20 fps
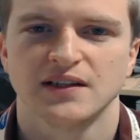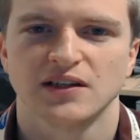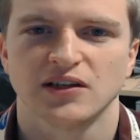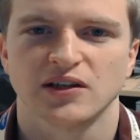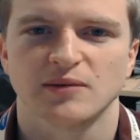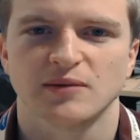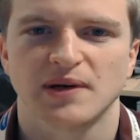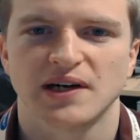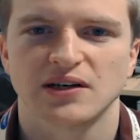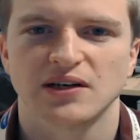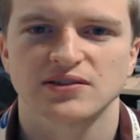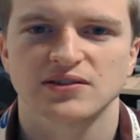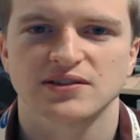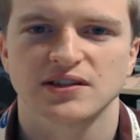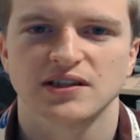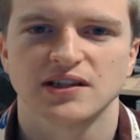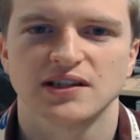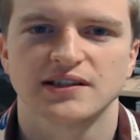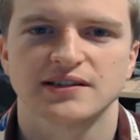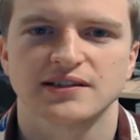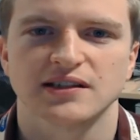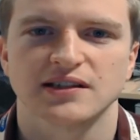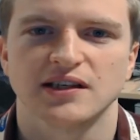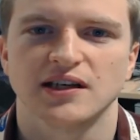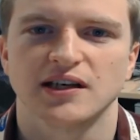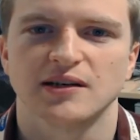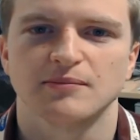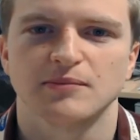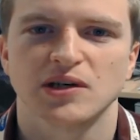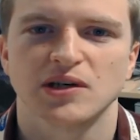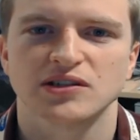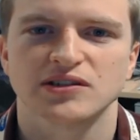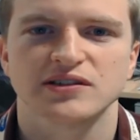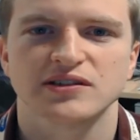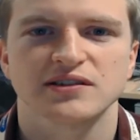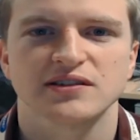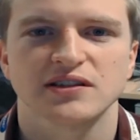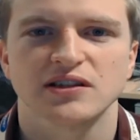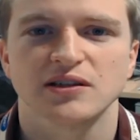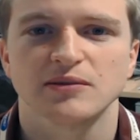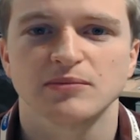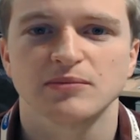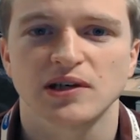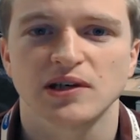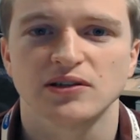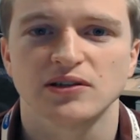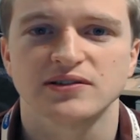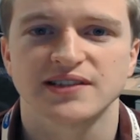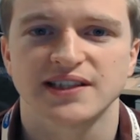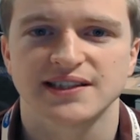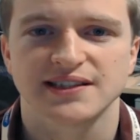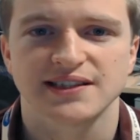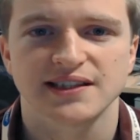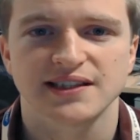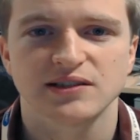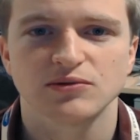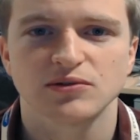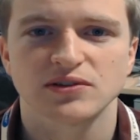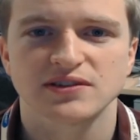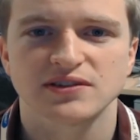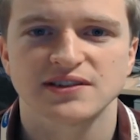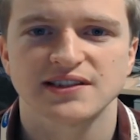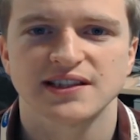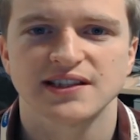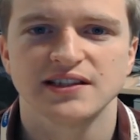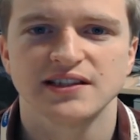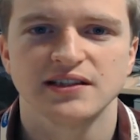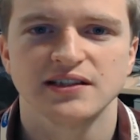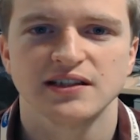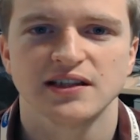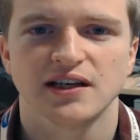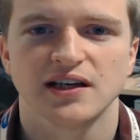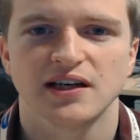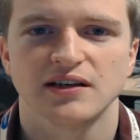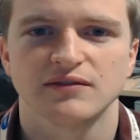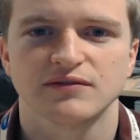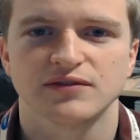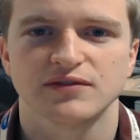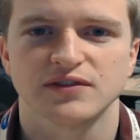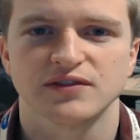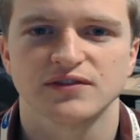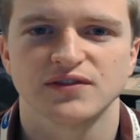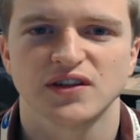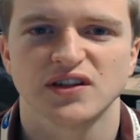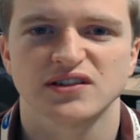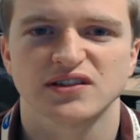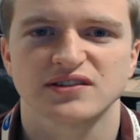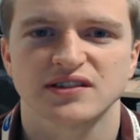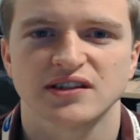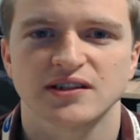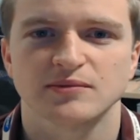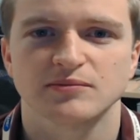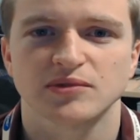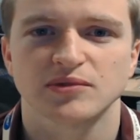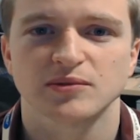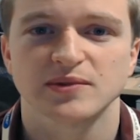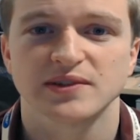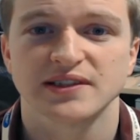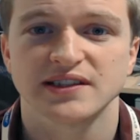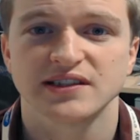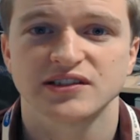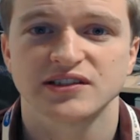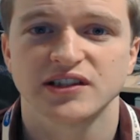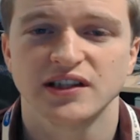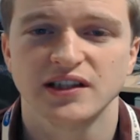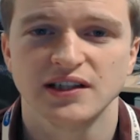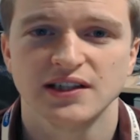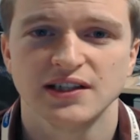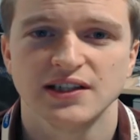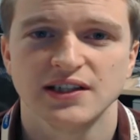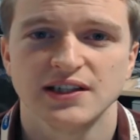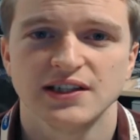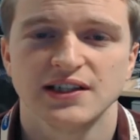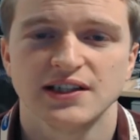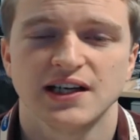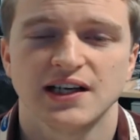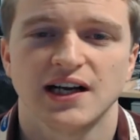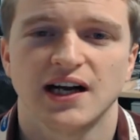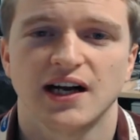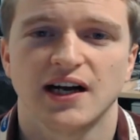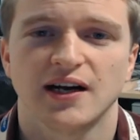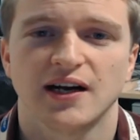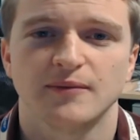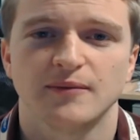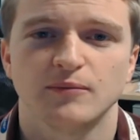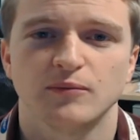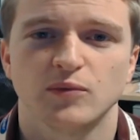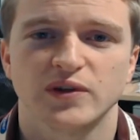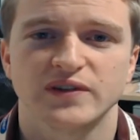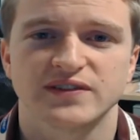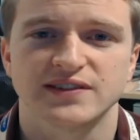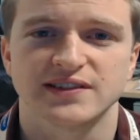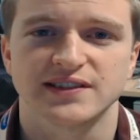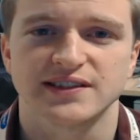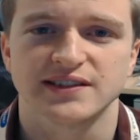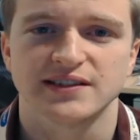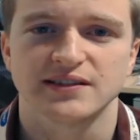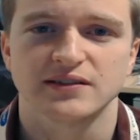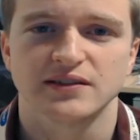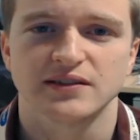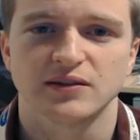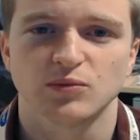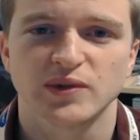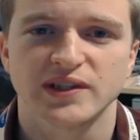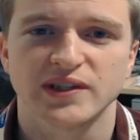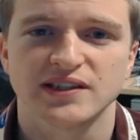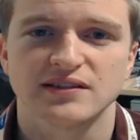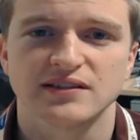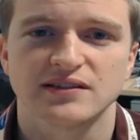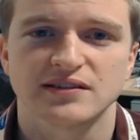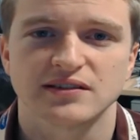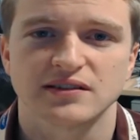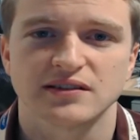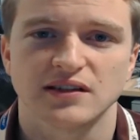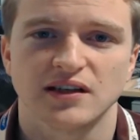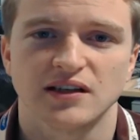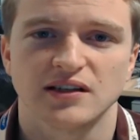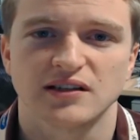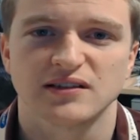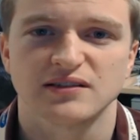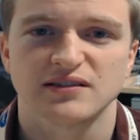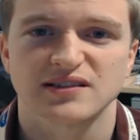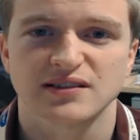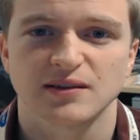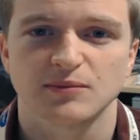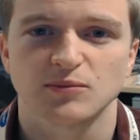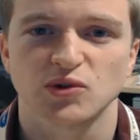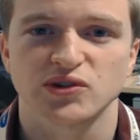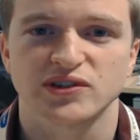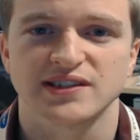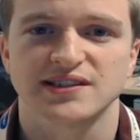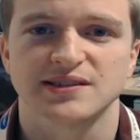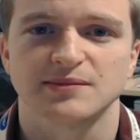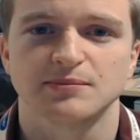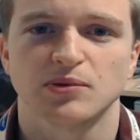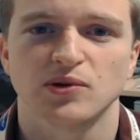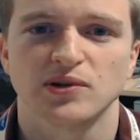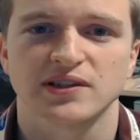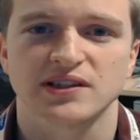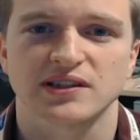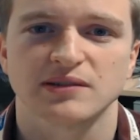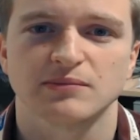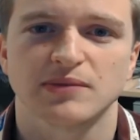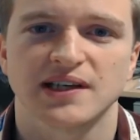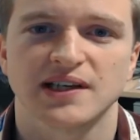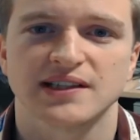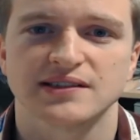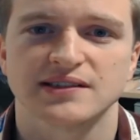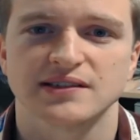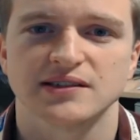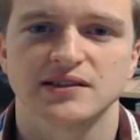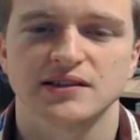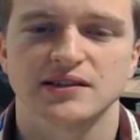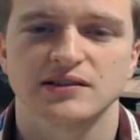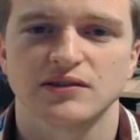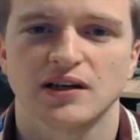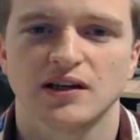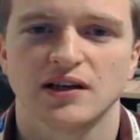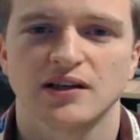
On the power side, margins are below 10 gigawatts today for the first time probably this year. We've seen the wind somewhat disappoint compared to